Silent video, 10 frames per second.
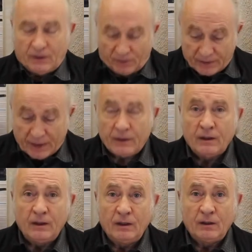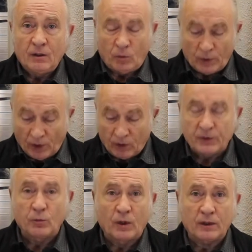Then, when all
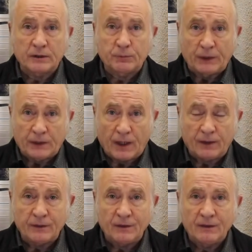the work has been done,